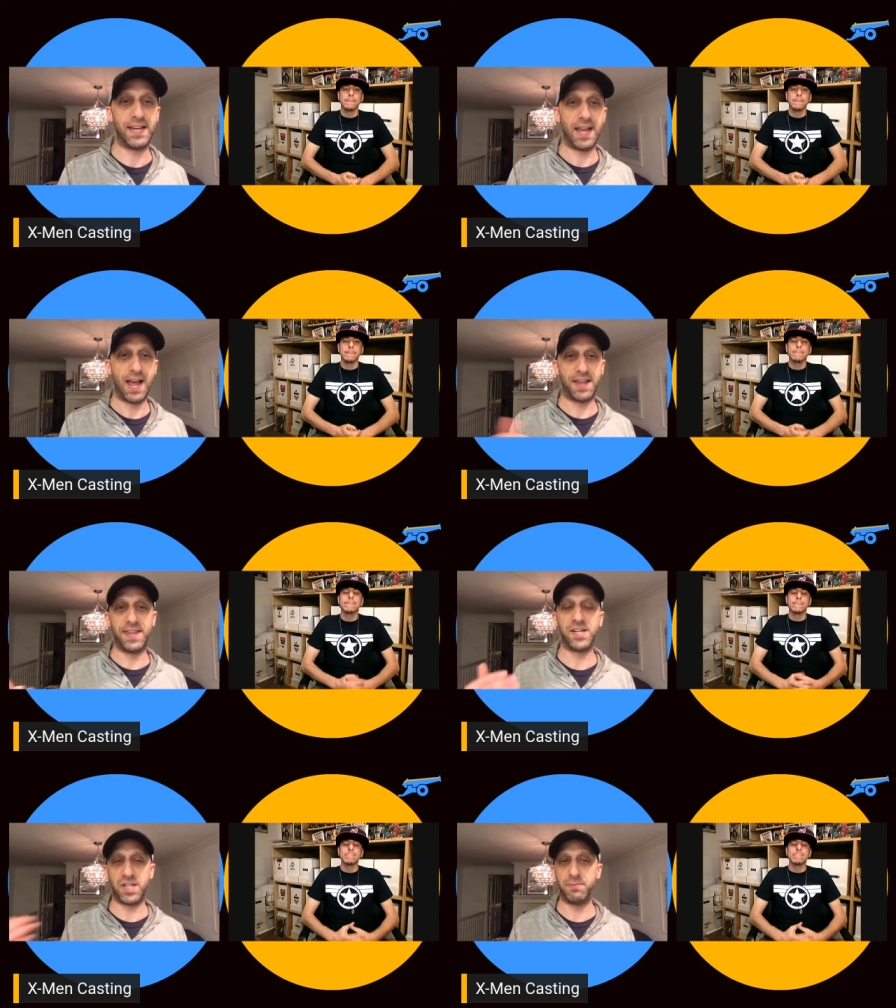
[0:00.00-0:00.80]
I think
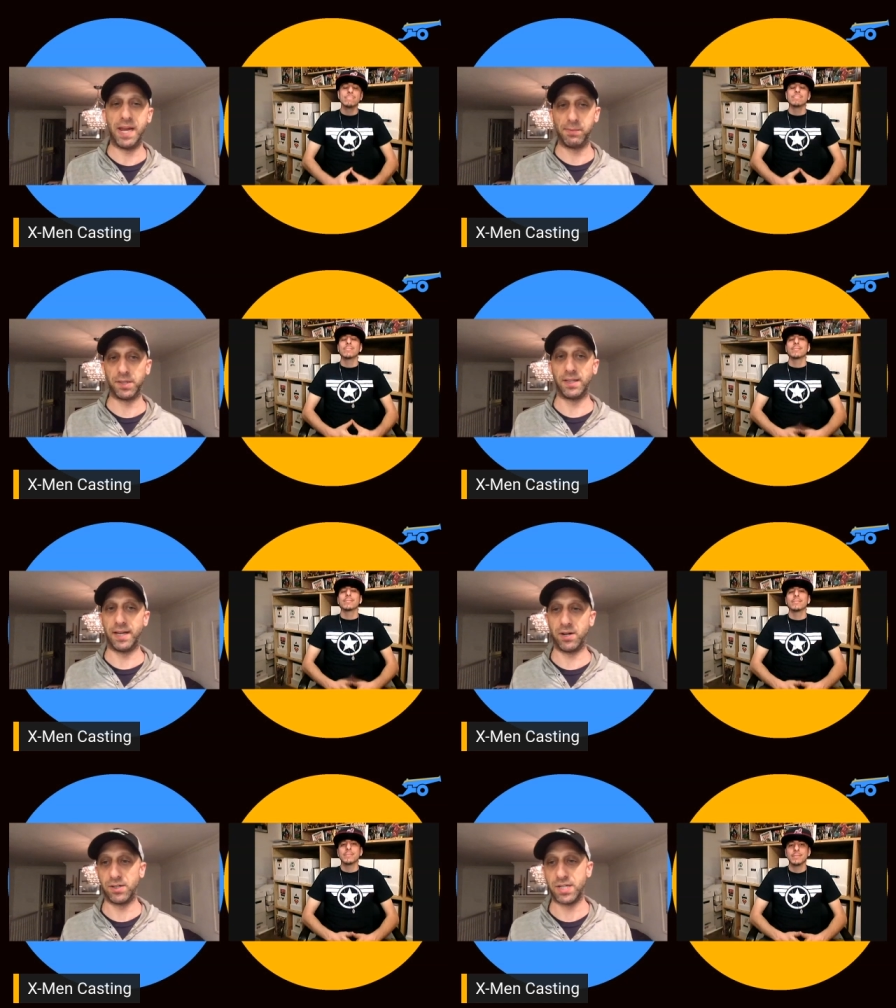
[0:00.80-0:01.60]
I think she'd be able to
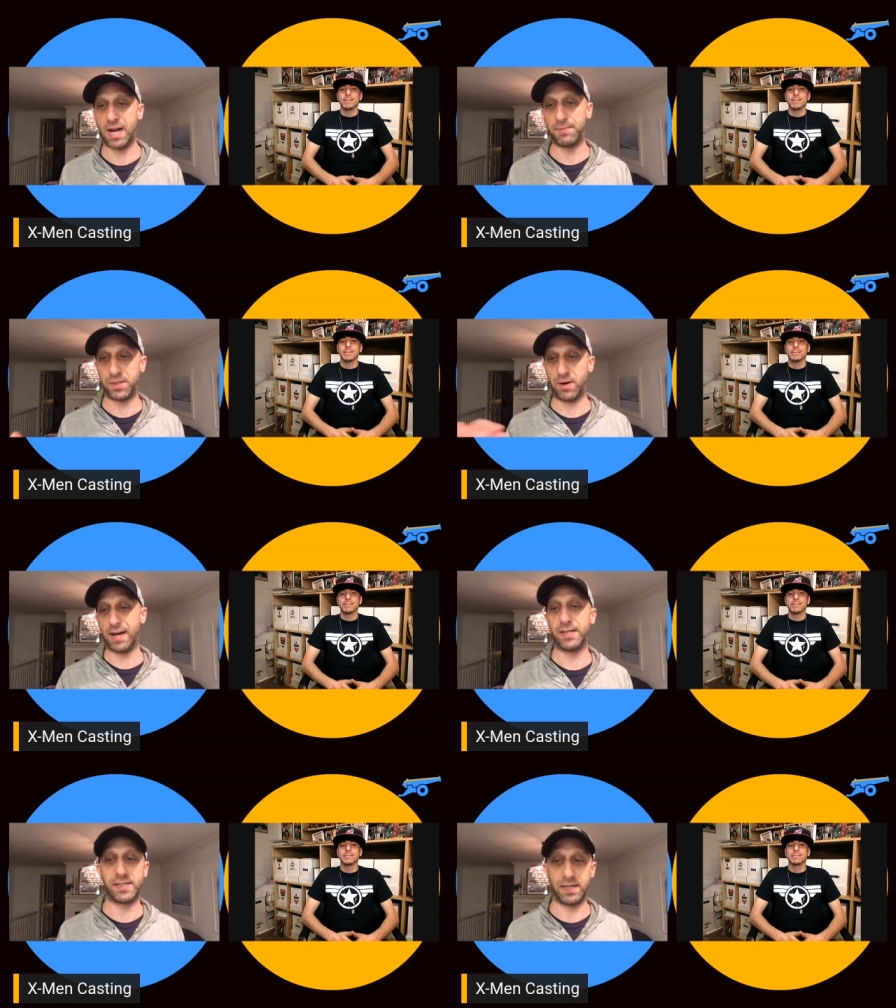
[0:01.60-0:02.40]
lend her chops,
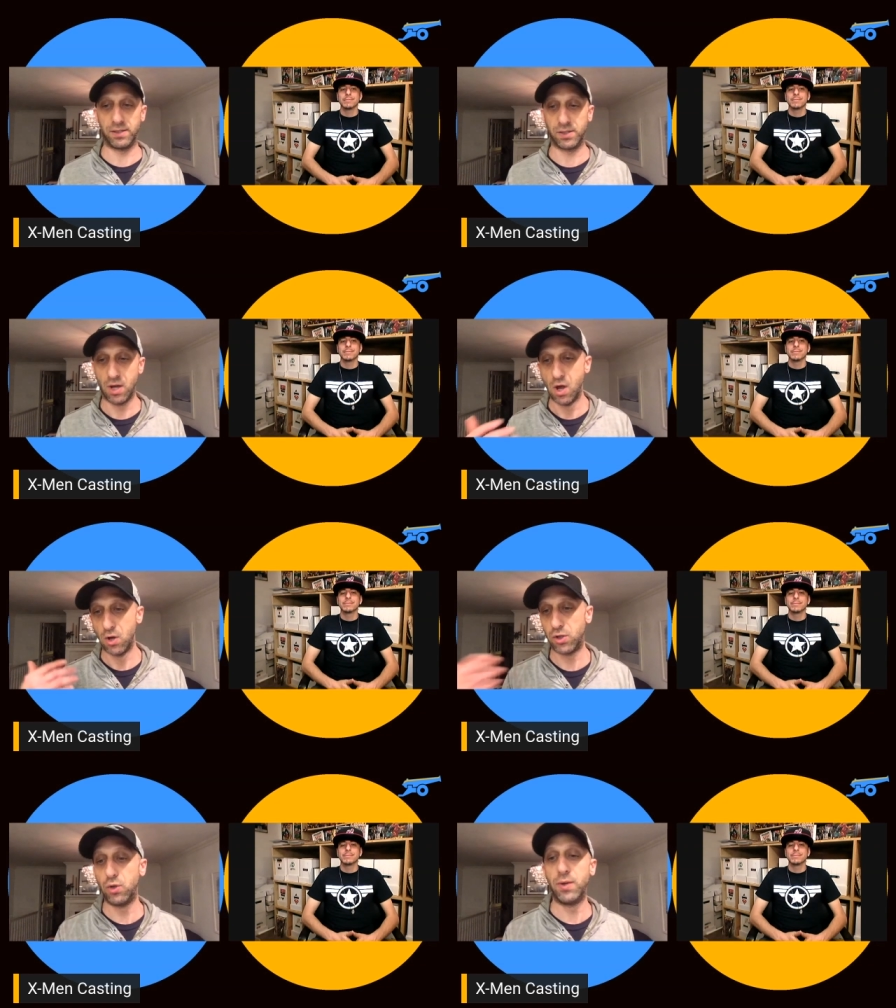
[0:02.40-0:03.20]
her acting skills
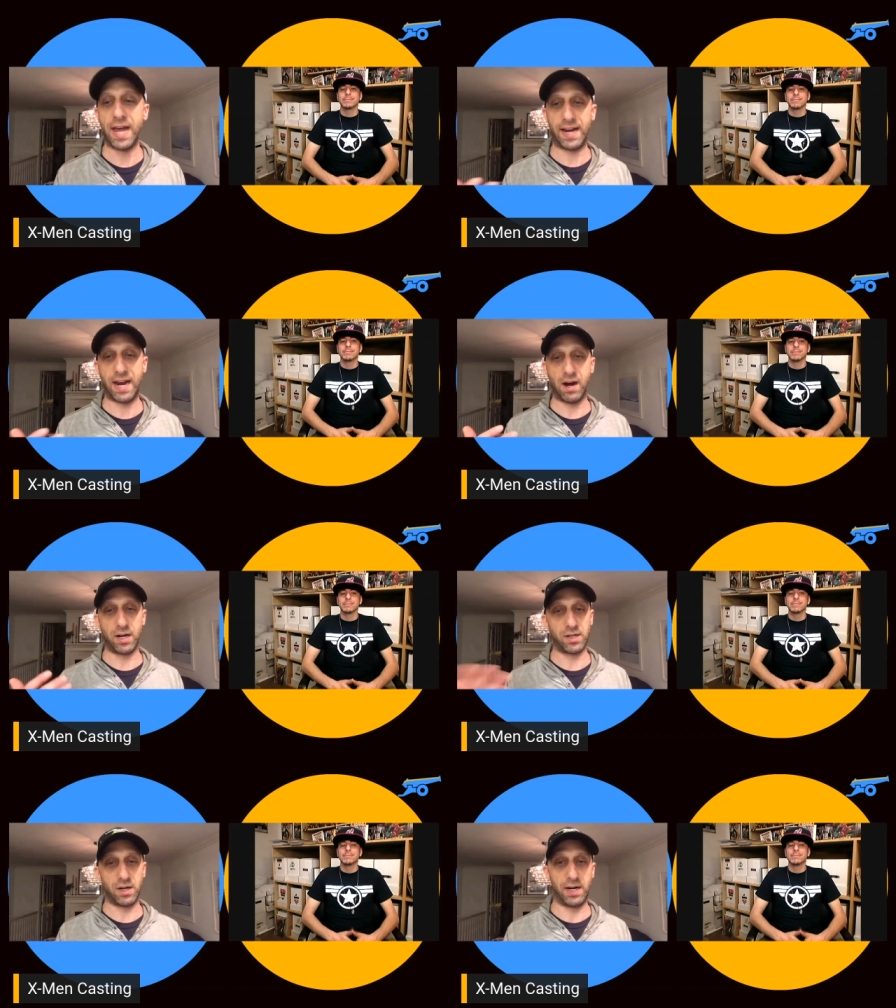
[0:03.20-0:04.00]
to that
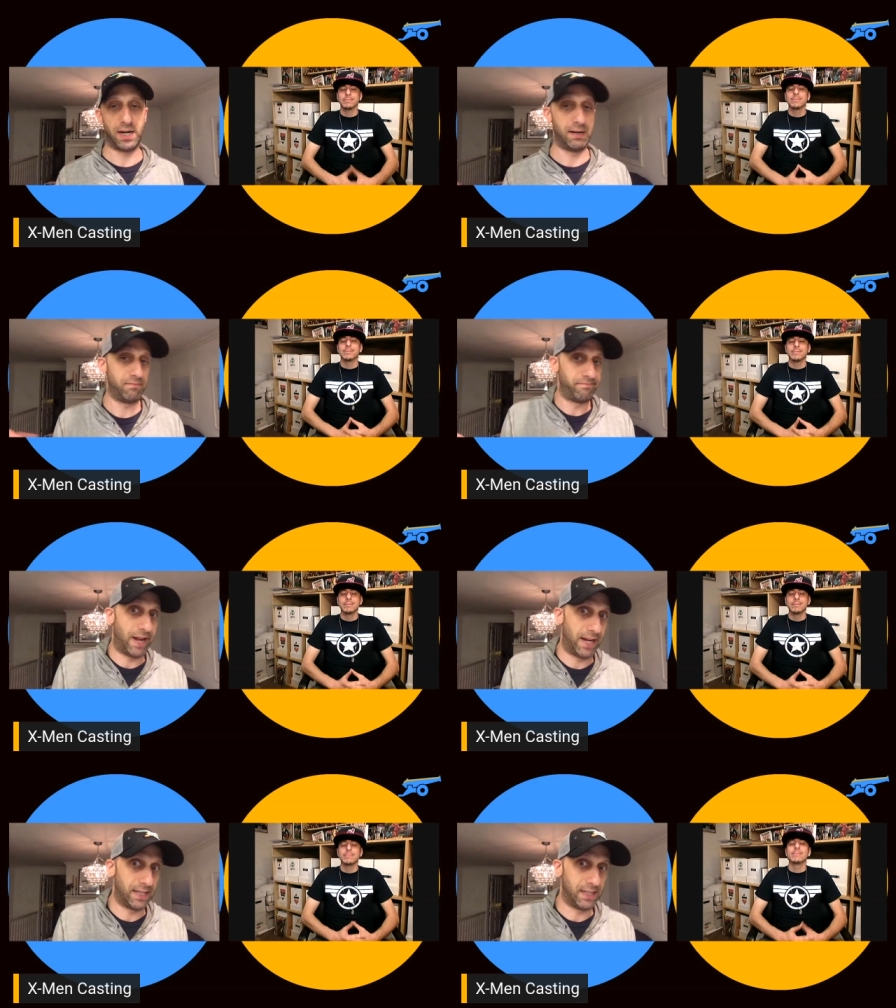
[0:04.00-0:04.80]
character, and
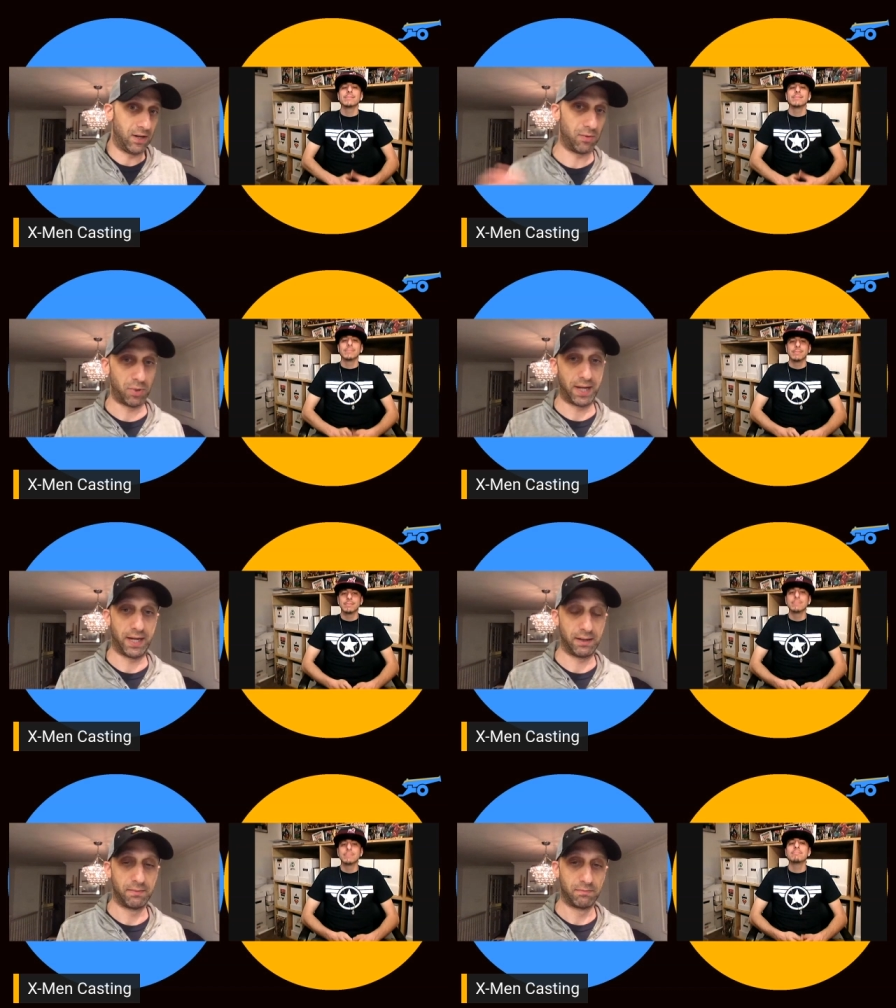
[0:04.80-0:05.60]
I could see her
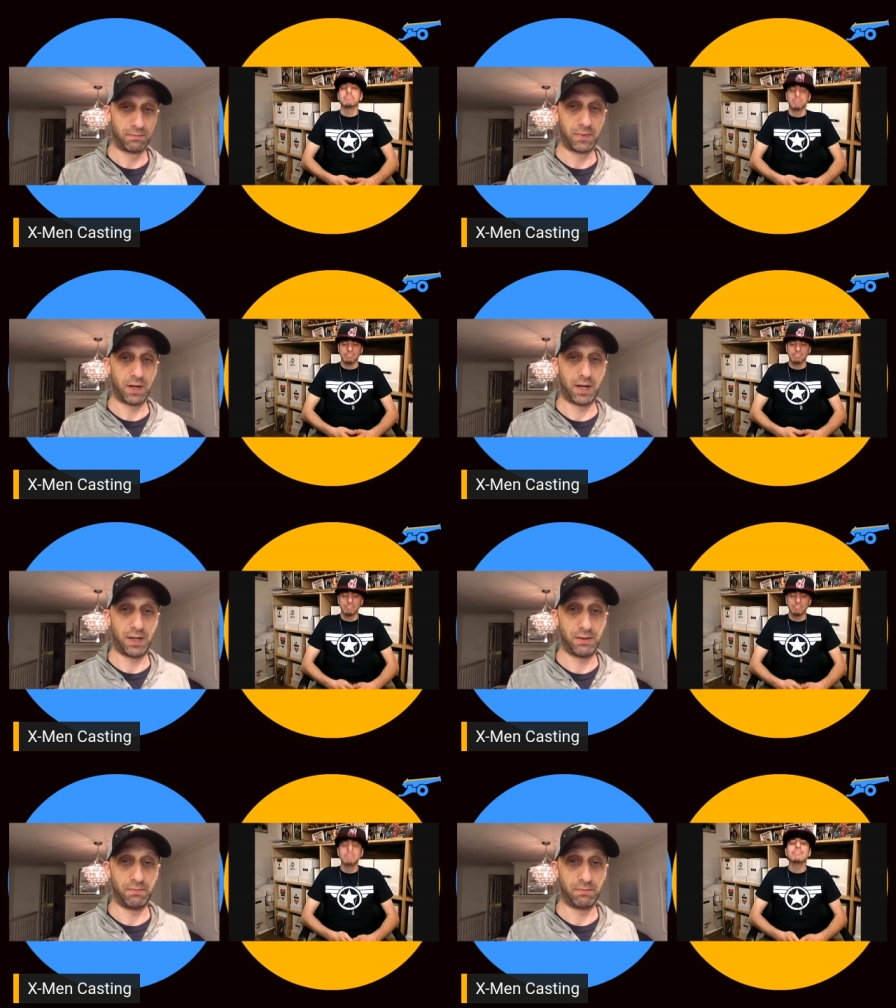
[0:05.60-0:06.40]
playing
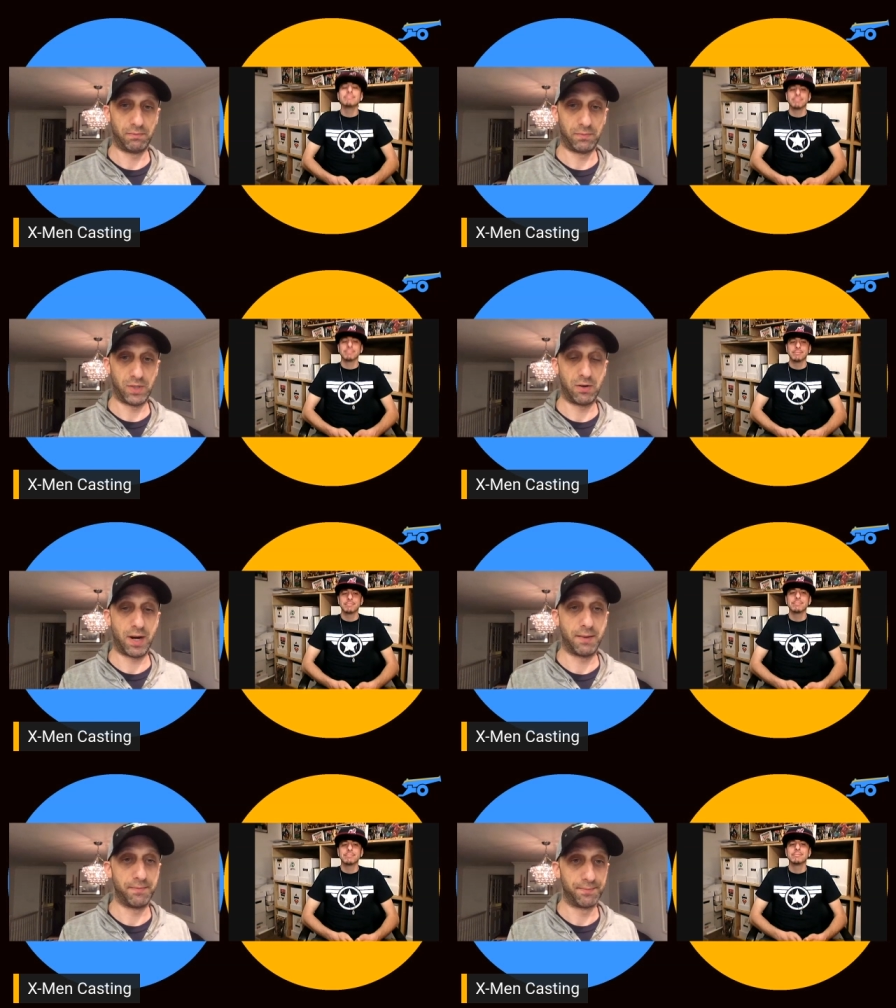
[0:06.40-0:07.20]
uh,
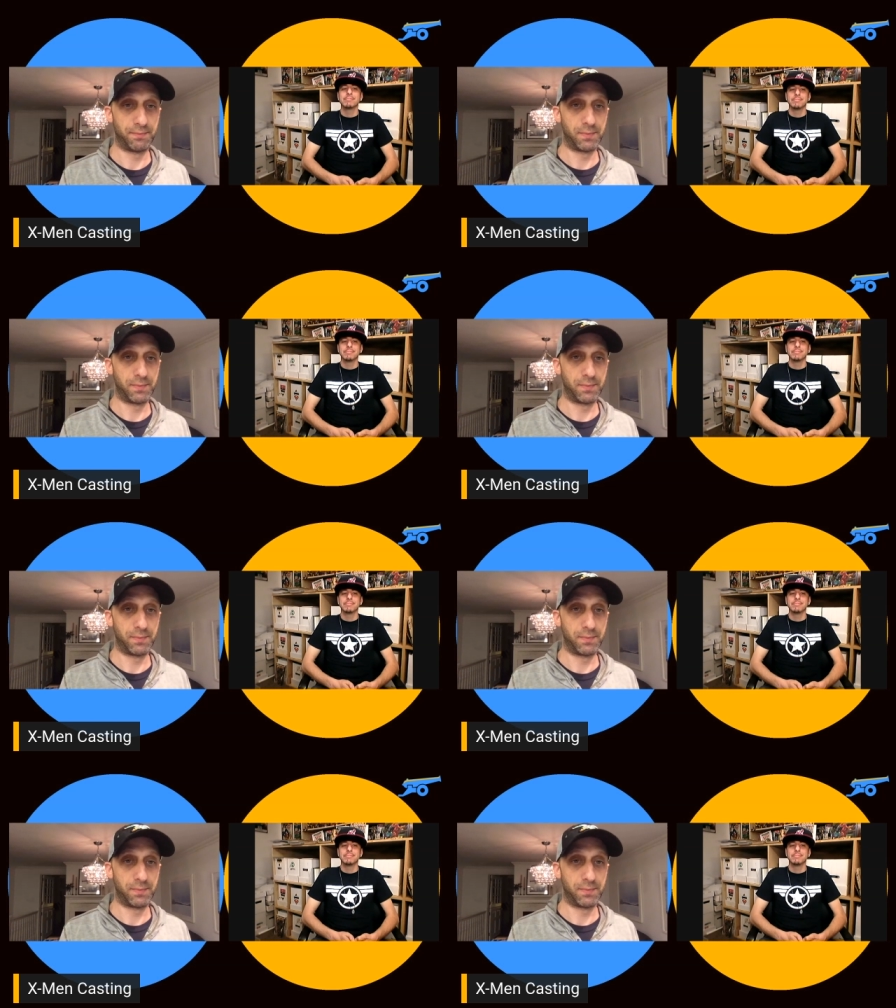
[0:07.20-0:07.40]
Jean Grey.